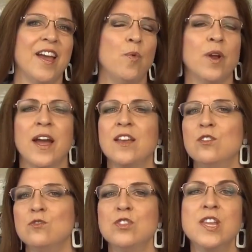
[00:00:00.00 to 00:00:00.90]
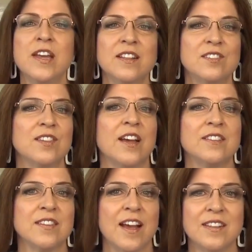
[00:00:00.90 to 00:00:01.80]
When I use knits, I
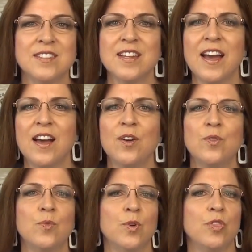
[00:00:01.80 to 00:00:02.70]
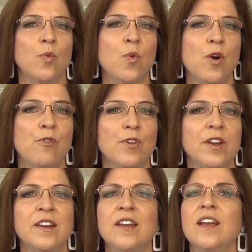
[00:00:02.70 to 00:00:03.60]
size down. With the
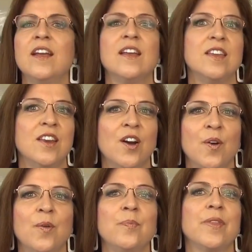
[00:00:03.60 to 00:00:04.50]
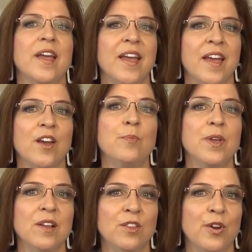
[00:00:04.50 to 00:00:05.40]
woven, you know, it could
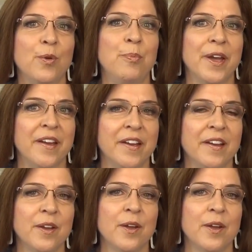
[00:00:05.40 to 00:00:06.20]
be a little big.